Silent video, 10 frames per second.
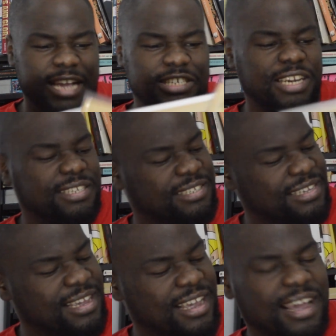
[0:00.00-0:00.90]
and
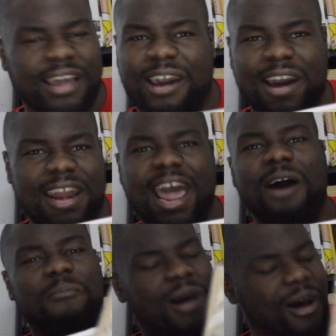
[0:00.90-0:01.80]
just cut
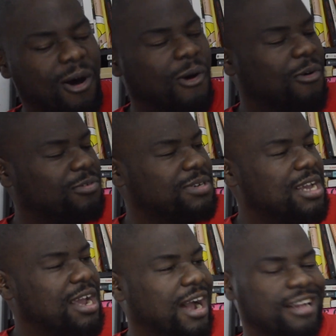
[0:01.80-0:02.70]
out my own
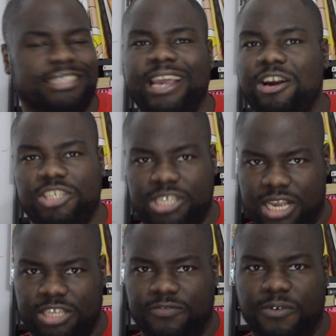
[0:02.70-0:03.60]
tear
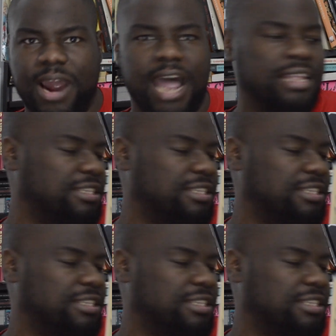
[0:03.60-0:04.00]
sheets for